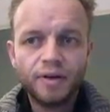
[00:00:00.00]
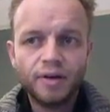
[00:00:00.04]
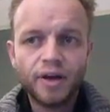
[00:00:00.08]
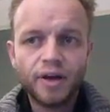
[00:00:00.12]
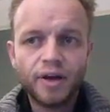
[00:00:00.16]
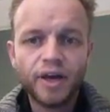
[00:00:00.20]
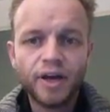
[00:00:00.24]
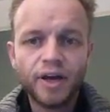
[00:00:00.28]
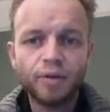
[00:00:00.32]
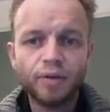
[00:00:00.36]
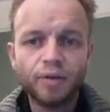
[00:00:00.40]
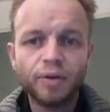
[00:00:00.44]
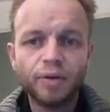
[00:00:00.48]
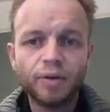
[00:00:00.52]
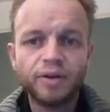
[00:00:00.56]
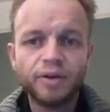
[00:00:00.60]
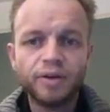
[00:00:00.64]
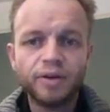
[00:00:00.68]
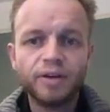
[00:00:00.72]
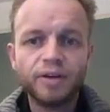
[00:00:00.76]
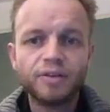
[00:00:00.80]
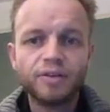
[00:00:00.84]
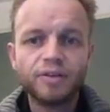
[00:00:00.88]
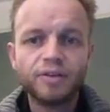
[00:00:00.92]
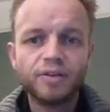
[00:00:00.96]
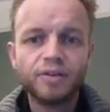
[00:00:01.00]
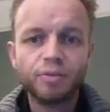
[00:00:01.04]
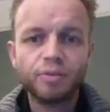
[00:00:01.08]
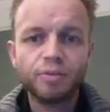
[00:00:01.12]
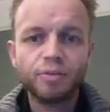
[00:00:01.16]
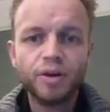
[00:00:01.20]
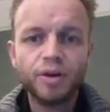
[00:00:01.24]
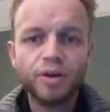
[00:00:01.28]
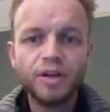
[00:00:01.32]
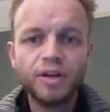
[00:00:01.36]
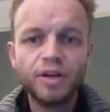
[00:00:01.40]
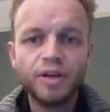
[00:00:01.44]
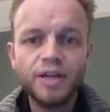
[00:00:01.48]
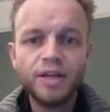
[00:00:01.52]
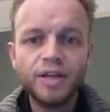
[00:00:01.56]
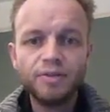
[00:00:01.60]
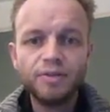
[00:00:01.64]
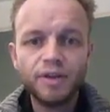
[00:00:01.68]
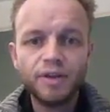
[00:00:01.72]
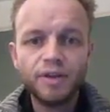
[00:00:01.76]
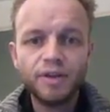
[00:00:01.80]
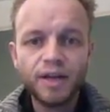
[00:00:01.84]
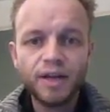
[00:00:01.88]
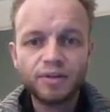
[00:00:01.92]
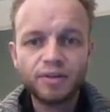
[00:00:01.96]
Okay, well done. So I'm going to leave
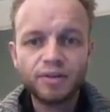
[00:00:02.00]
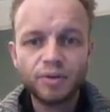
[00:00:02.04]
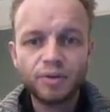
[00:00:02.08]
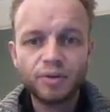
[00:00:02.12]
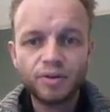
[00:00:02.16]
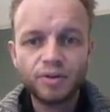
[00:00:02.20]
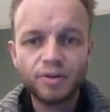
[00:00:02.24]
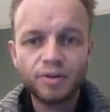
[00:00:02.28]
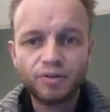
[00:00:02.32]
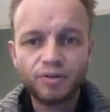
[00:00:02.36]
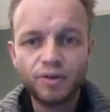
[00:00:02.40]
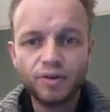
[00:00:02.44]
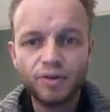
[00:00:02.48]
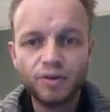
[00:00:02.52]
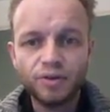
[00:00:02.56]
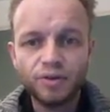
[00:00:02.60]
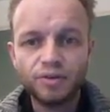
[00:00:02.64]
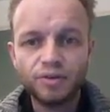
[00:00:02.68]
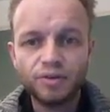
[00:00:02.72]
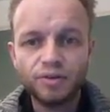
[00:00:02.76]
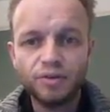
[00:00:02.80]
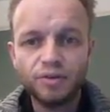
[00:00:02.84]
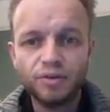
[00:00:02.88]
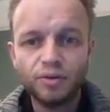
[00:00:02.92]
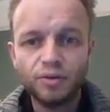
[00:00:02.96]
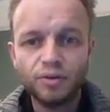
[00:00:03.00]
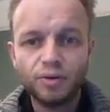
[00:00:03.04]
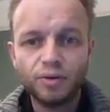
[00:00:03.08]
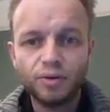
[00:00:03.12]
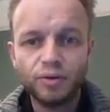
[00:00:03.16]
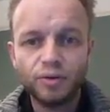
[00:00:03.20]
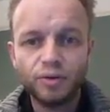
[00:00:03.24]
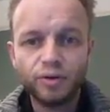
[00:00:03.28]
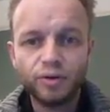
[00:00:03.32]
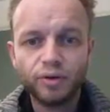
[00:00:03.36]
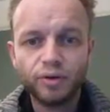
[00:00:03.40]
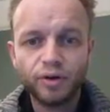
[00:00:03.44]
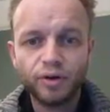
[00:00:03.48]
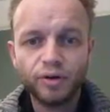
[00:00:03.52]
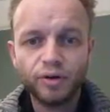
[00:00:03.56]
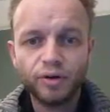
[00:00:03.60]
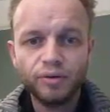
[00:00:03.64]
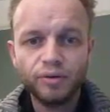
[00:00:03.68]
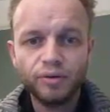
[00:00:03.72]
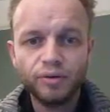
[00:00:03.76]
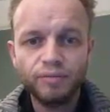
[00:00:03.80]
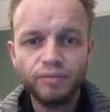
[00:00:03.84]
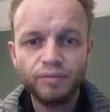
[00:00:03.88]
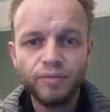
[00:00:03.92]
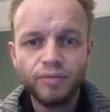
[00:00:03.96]
the next ones for you to do on your
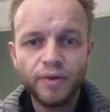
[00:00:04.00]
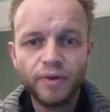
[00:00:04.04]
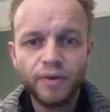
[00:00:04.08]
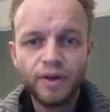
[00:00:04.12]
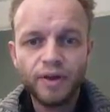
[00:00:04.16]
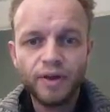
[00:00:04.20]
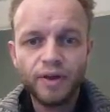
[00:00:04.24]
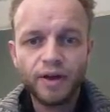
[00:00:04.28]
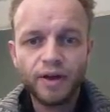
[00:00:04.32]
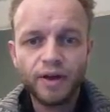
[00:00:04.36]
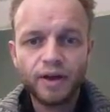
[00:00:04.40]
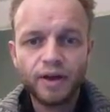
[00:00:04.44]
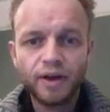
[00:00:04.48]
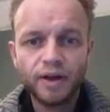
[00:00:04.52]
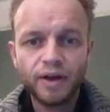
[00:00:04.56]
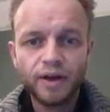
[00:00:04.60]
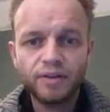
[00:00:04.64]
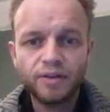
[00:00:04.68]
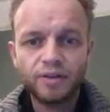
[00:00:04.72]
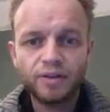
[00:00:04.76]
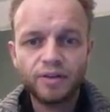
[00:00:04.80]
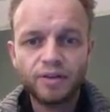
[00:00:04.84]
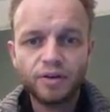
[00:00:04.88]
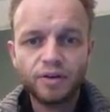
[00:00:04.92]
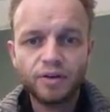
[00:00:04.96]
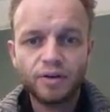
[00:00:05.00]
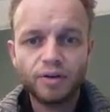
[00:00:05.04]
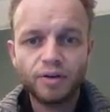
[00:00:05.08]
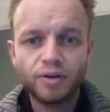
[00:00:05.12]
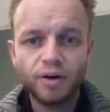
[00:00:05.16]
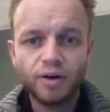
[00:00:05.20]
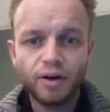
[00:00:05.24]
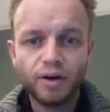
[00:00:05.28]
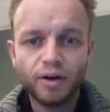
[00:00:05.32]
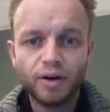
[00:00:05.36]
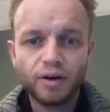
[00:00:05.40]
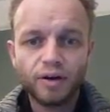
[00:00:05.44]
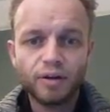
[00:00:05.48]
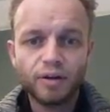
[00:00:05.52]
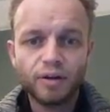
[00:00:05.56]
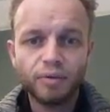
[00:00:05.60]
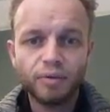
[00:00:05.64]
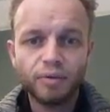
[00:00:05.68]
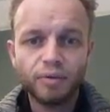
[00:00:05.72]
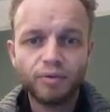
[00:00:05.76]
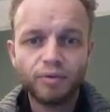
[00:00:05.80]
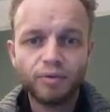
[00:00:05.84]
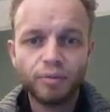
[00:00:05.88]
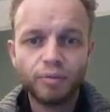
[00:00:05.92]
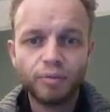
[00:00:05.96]
own. Okay, so
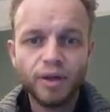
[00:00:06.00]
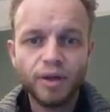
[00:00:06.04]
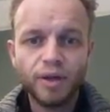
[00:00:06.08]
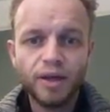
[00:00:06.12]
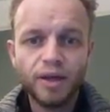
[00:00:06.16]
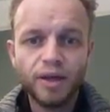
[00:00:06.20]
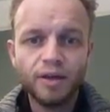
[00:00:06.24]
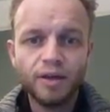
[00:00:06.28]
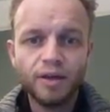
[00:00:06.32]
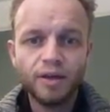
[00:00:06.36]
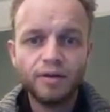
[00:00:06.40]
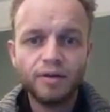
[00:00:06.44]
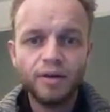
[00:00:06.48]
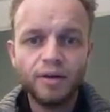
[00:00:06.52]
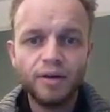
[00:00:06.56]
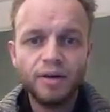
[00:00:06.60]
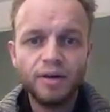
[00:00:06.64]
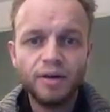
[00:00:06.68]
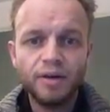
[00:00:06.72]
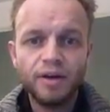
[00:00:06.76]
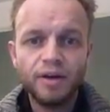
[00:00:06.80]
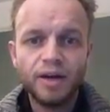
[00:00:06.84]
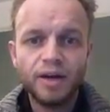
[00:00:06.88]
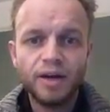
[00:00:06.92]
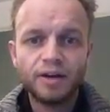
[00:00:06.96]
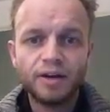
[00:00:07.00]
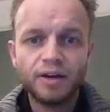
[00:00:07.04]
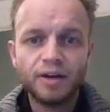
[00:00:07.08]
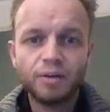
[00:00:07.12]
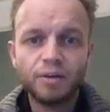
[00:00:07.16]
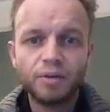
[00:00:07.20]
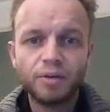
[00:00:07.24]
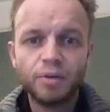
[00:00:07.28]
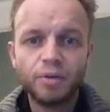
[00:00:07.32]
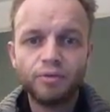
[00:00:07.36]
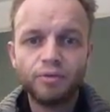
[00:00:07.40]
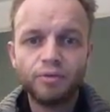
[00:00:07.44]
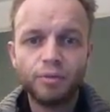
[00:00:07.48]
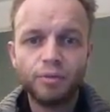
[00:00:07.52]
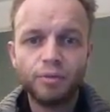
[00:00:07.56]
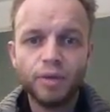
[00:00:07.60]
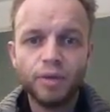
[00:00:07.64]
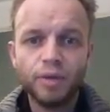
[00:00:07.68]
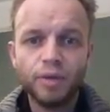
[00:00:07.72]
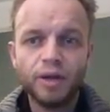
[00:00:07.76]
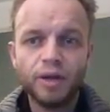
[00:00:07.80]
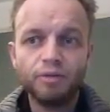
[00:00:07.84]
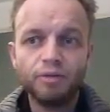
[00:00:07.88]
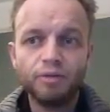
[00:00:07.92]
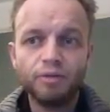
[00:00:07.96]
coming from here and coming from
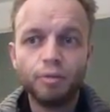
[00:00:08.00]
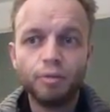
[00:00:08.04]
here.